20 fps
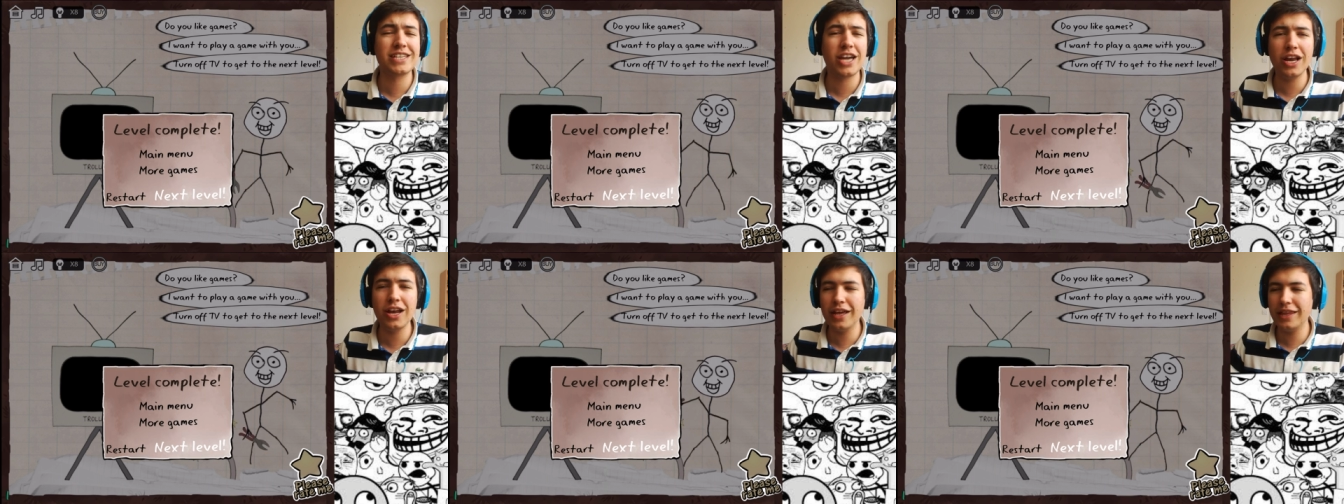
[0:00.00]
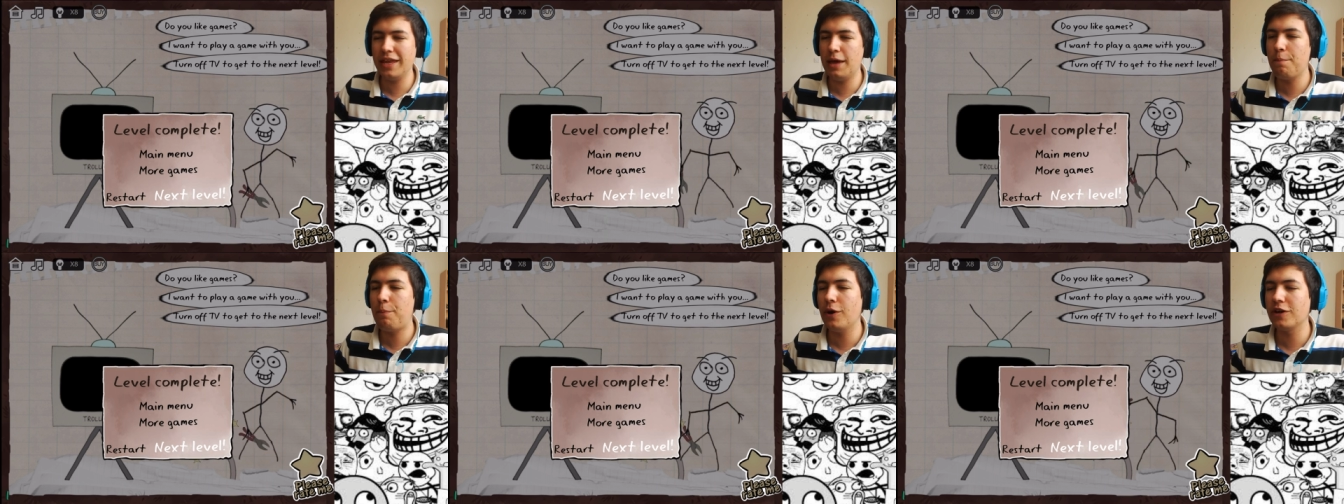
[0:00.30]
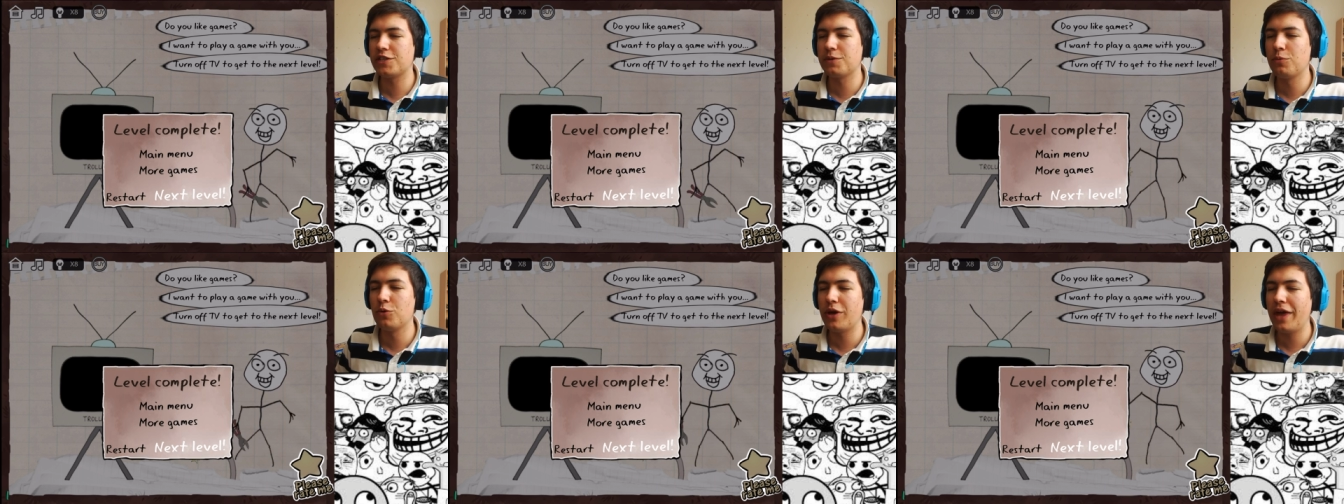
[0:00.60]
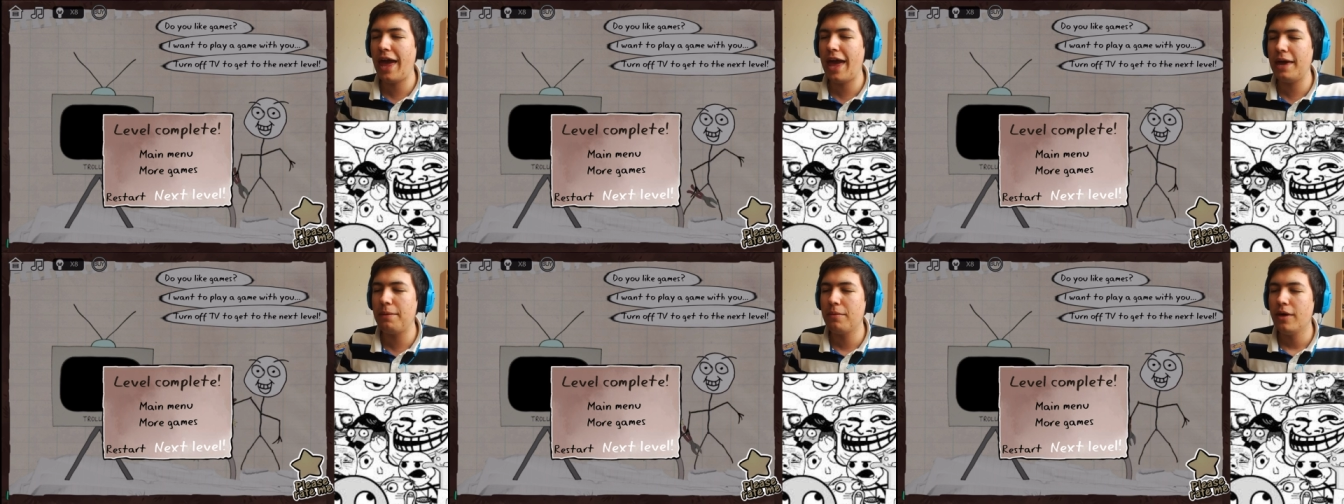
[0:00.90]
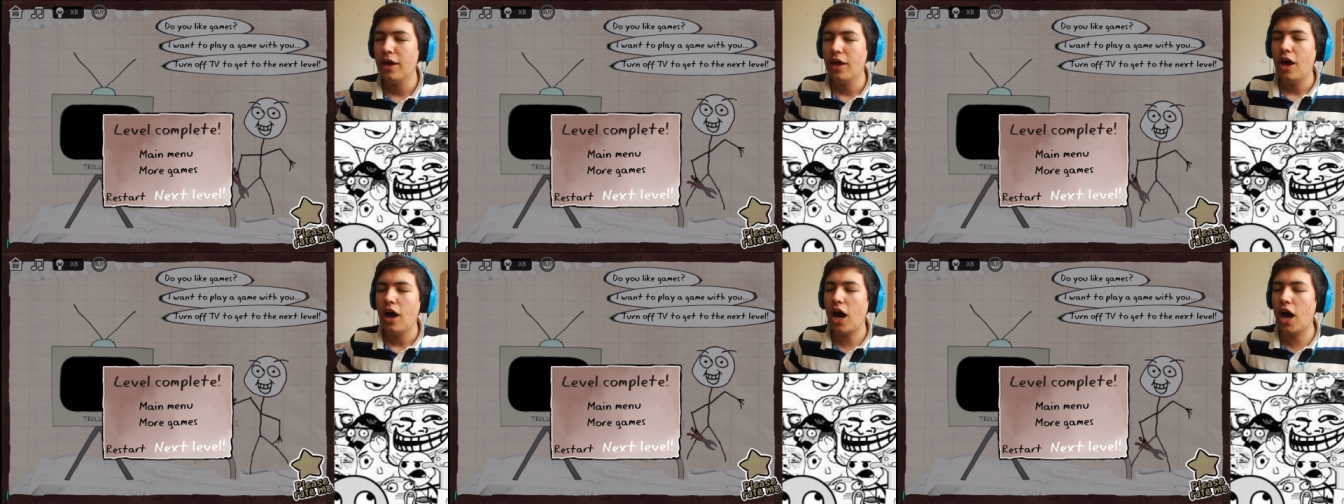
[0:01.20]
it's kind of like the impossible
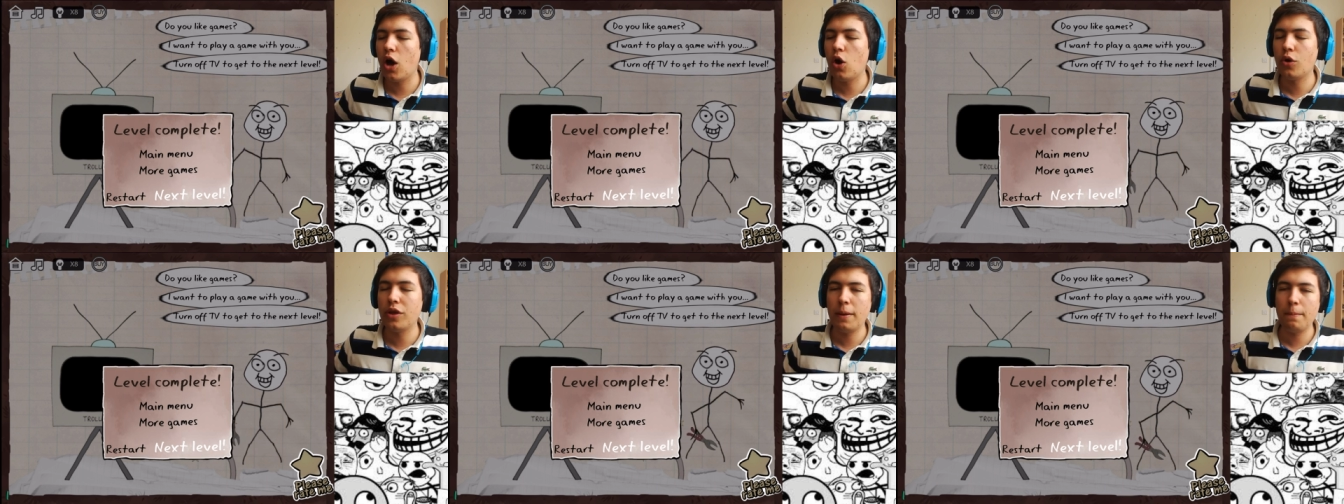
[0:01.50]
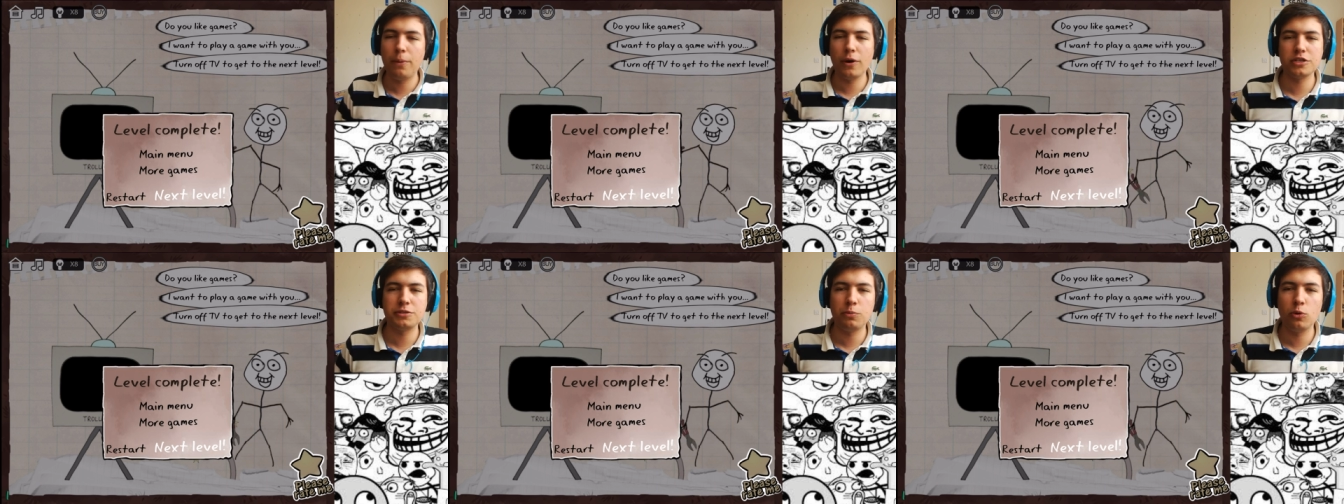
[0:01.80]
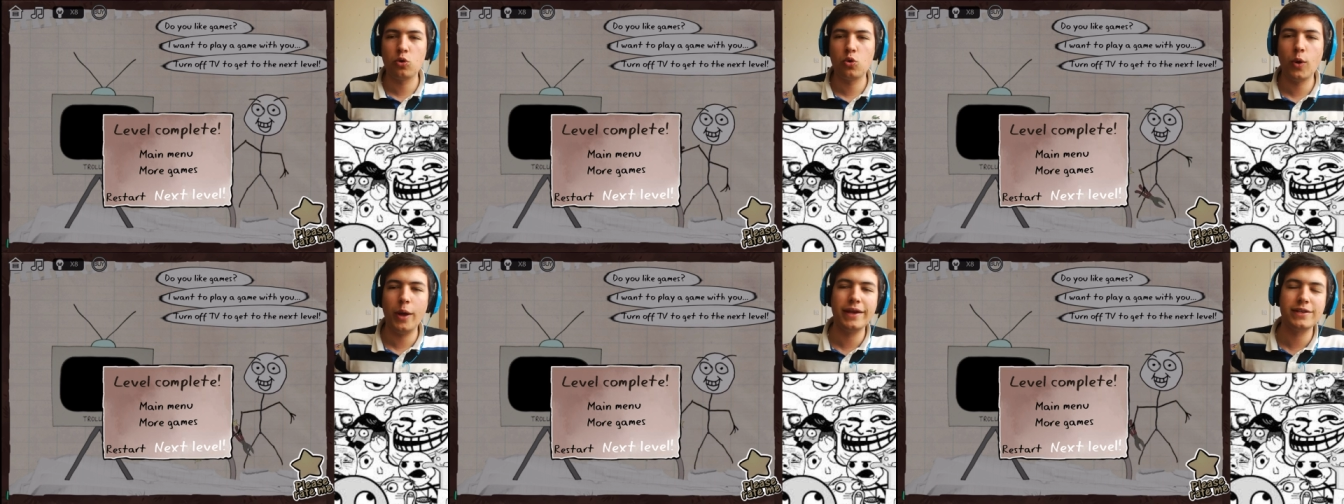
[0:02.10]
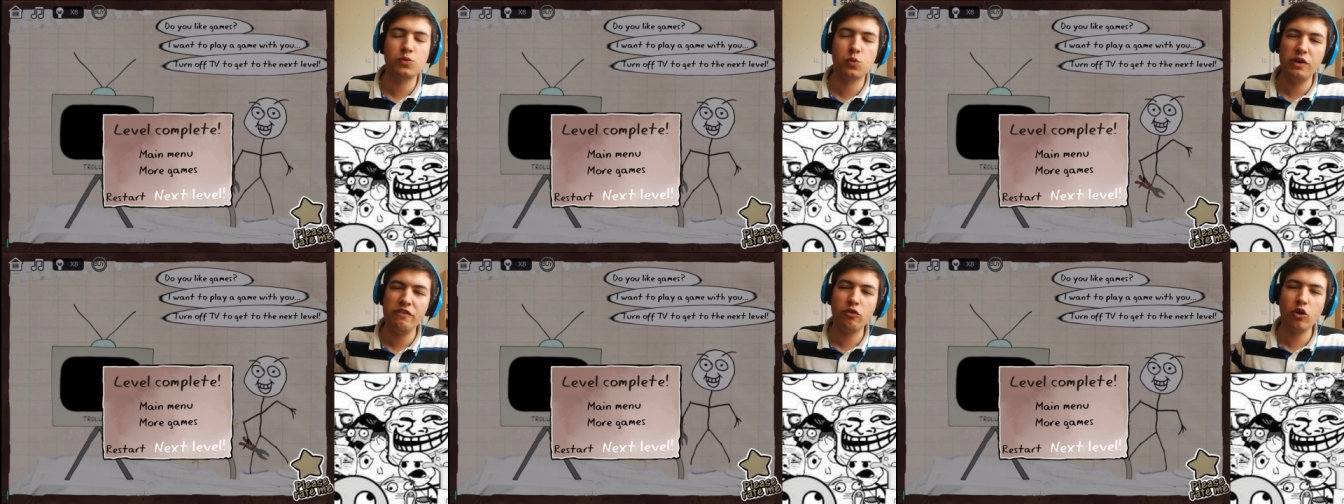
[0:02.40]
game uh, or the impossible quiz.